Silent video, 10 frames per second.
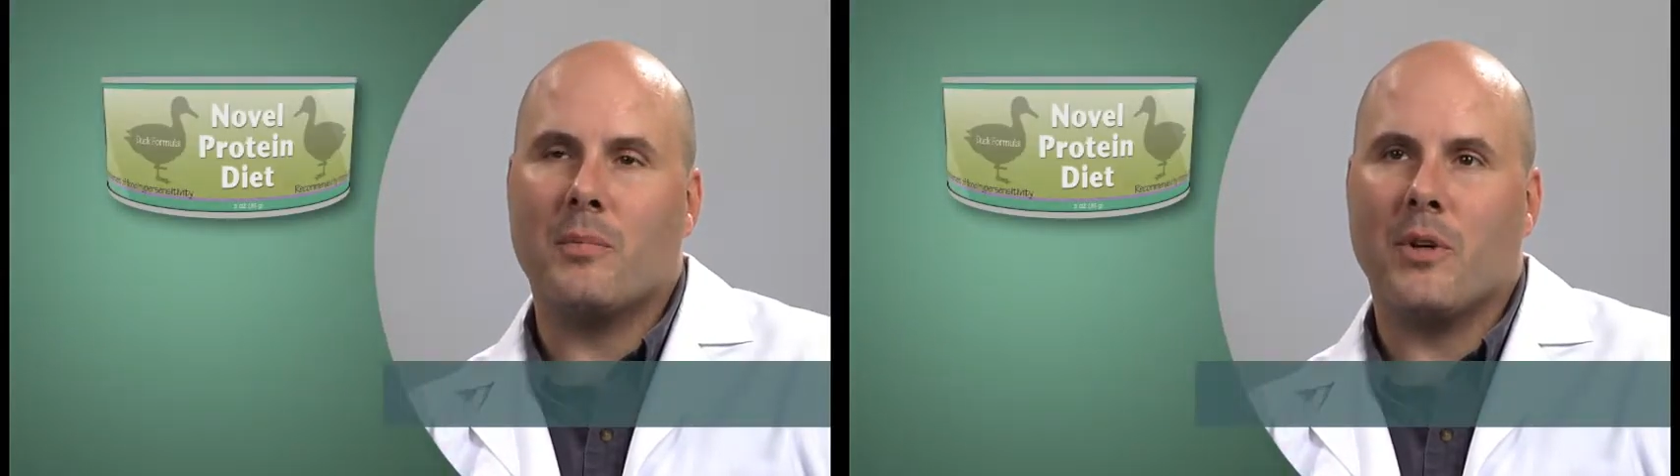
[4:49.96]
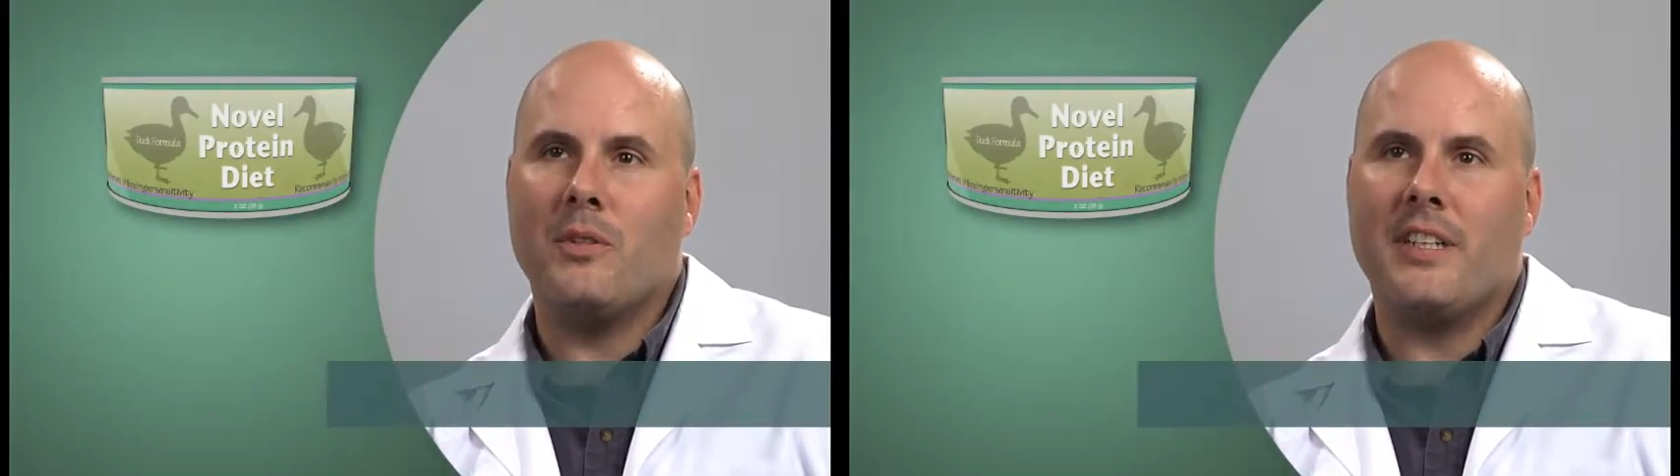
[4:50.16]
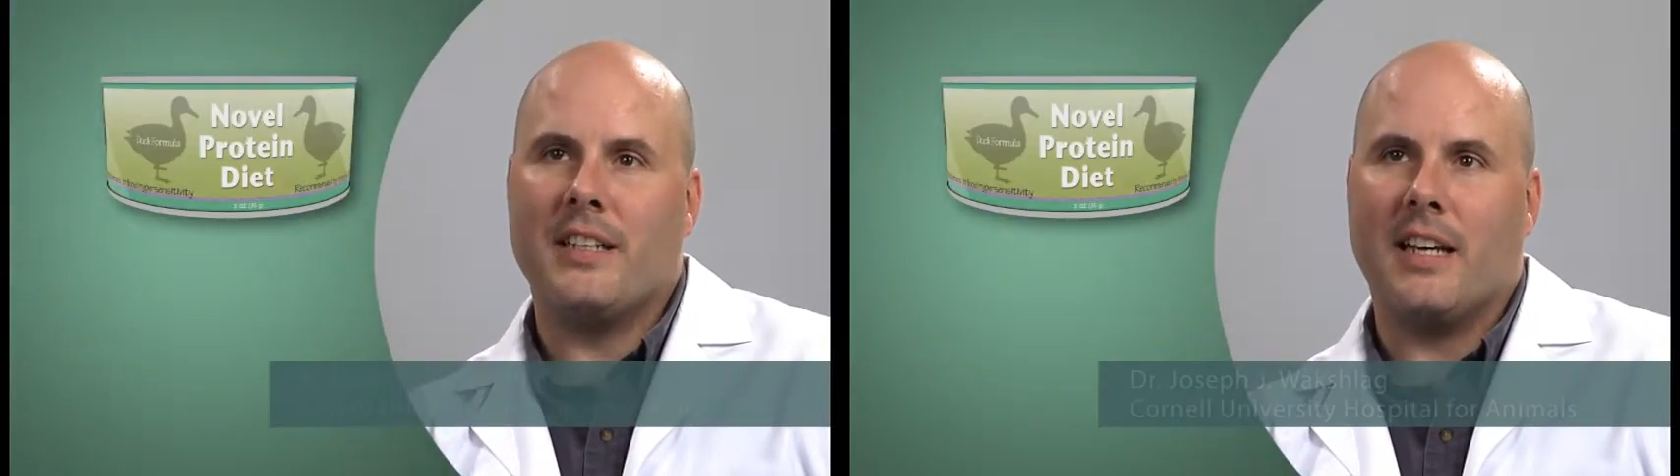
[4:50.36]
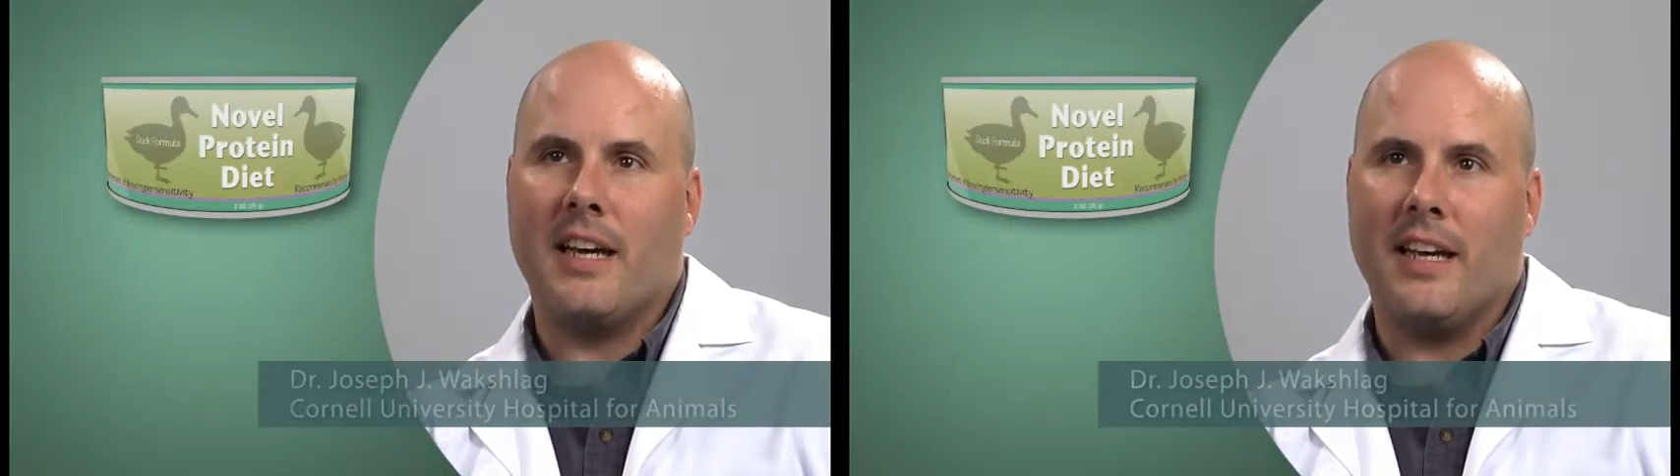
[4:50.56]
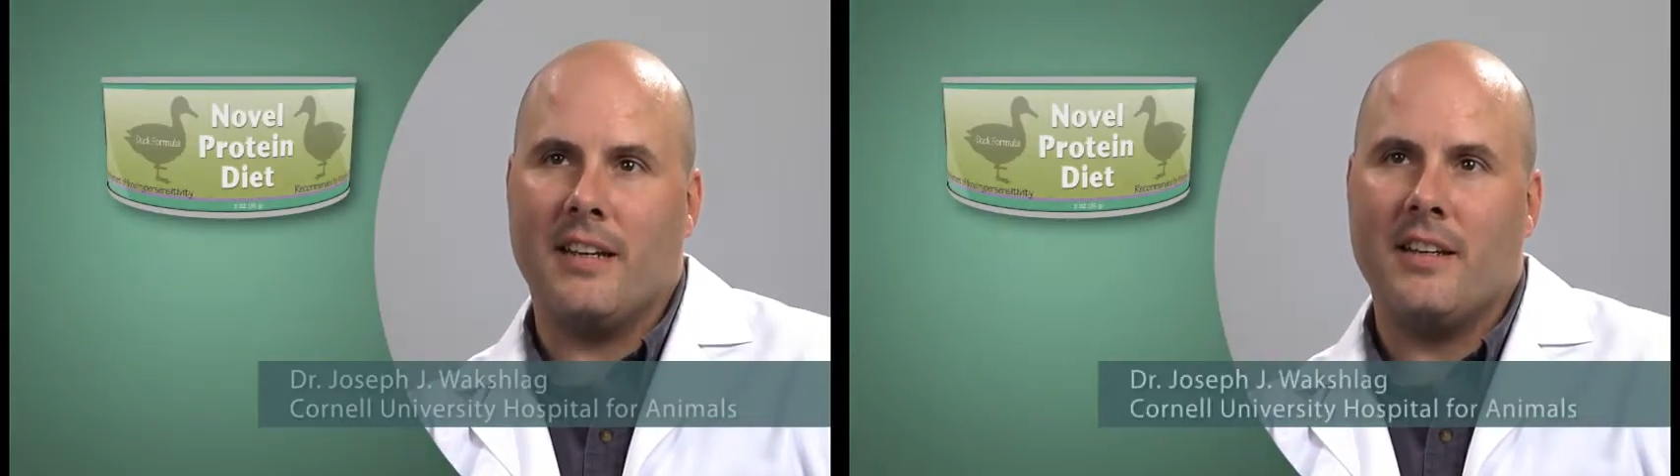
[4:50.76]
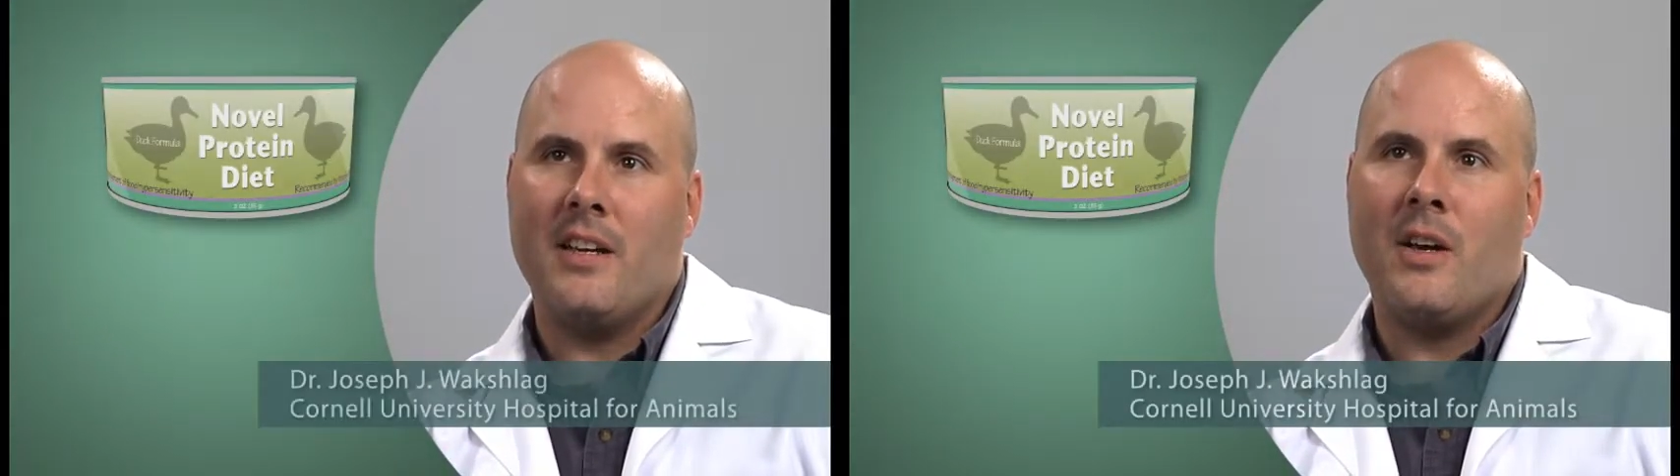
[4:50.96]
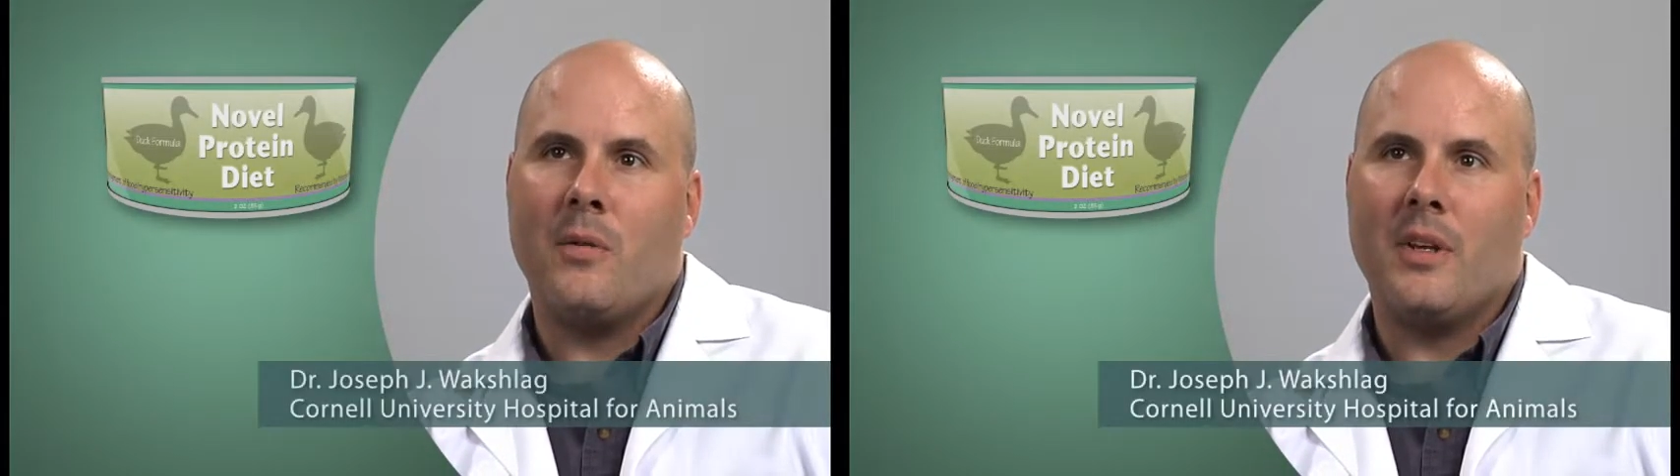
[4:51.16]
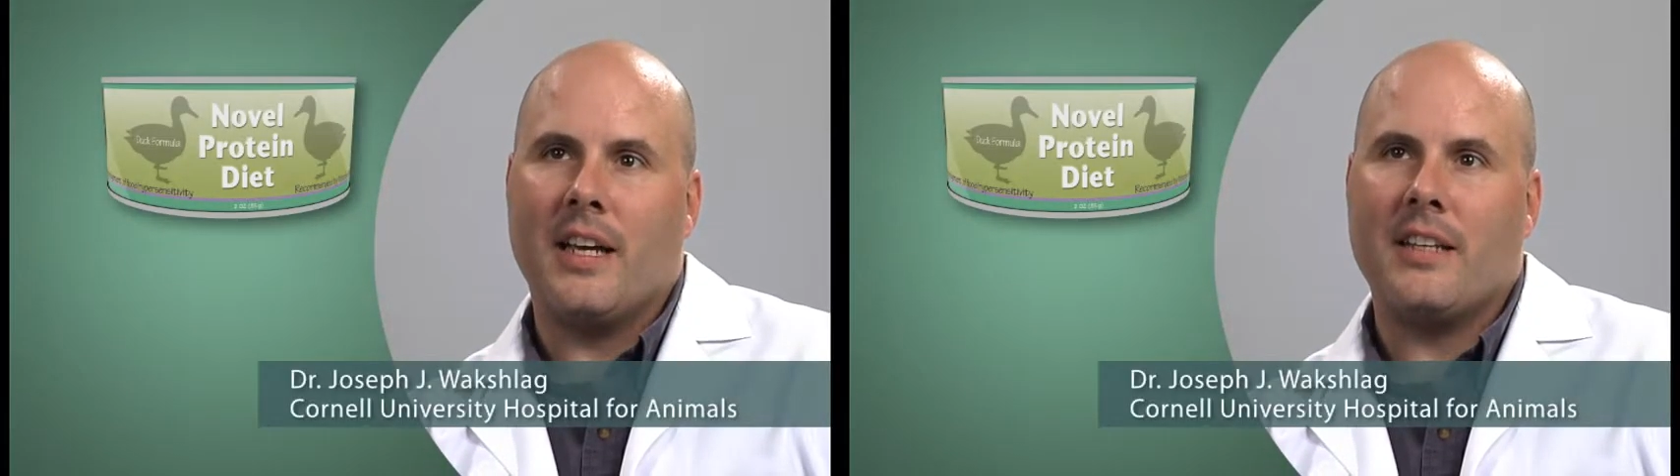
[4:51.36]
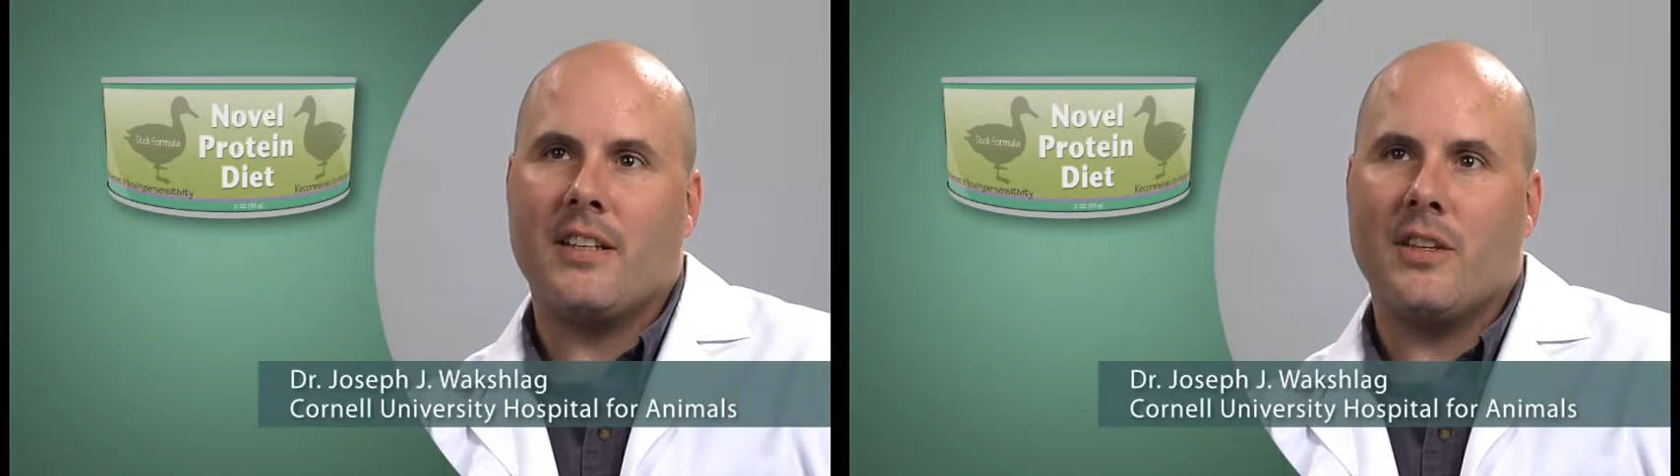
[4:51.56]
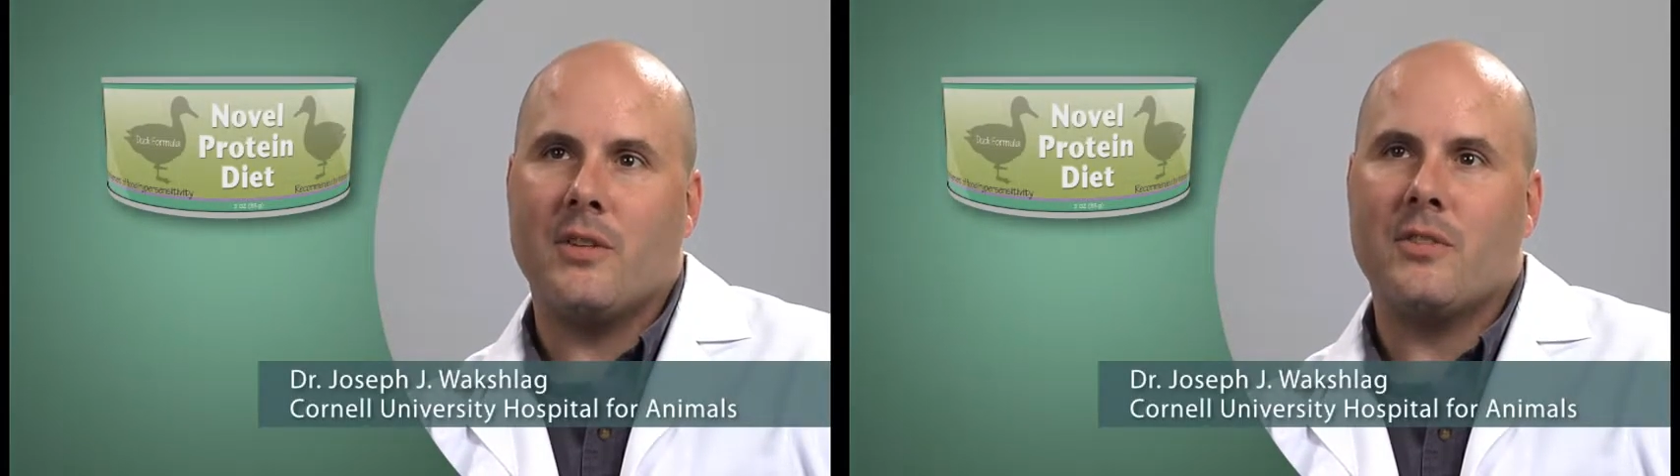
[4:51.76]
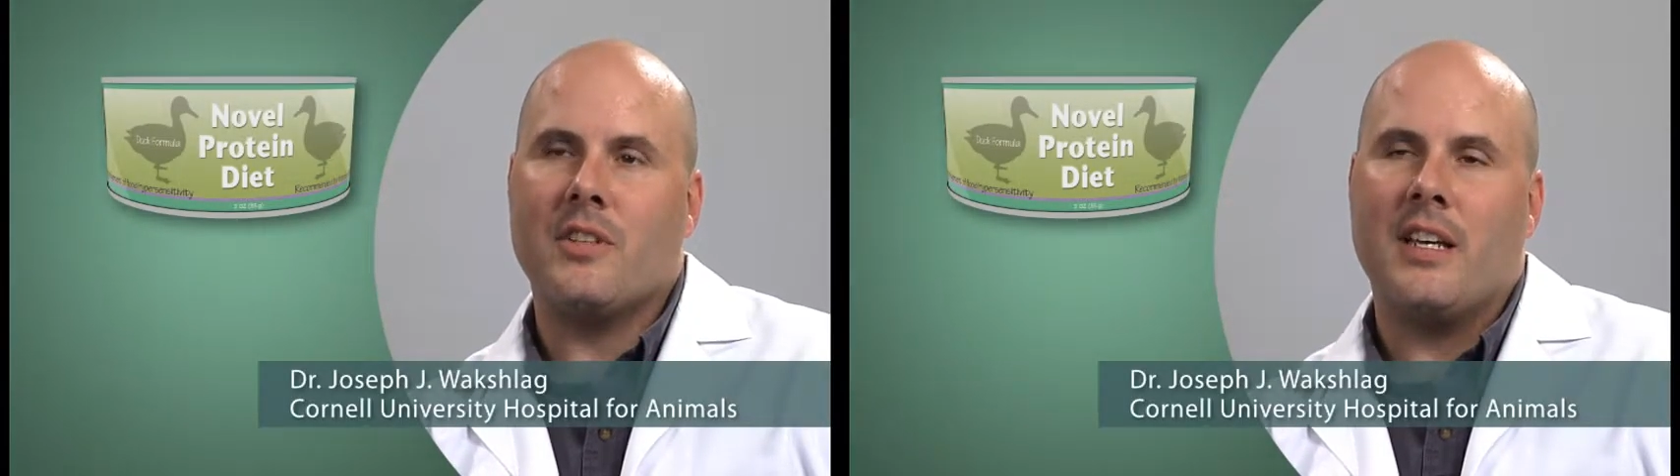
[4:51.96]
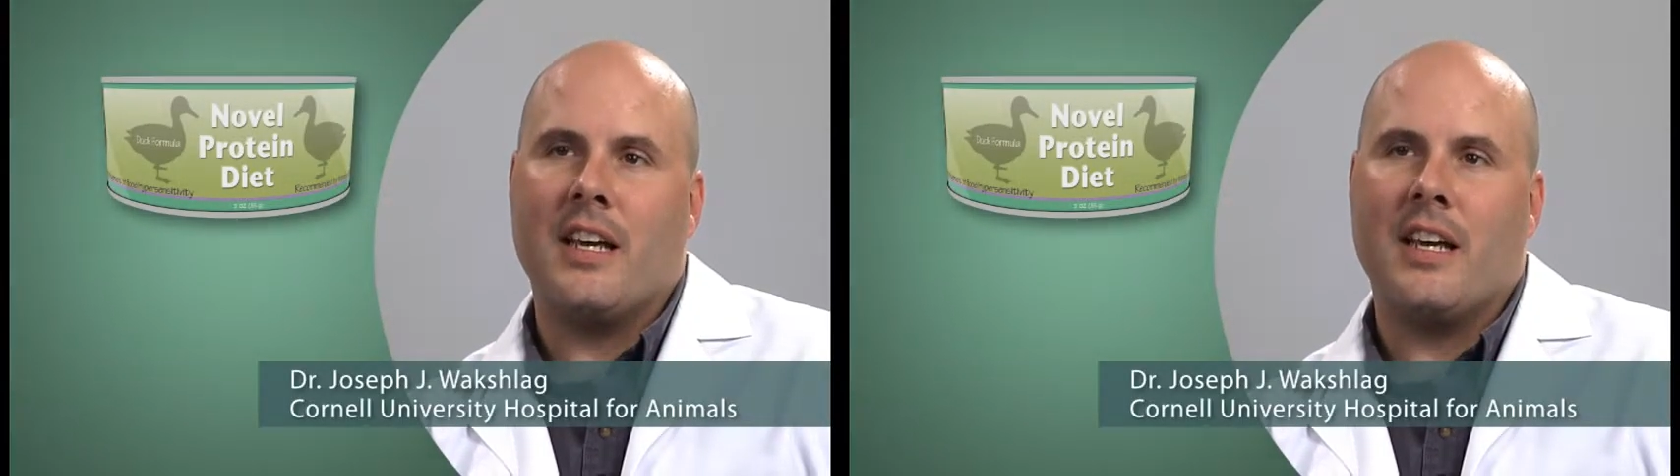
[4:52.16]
protein diet, we like to use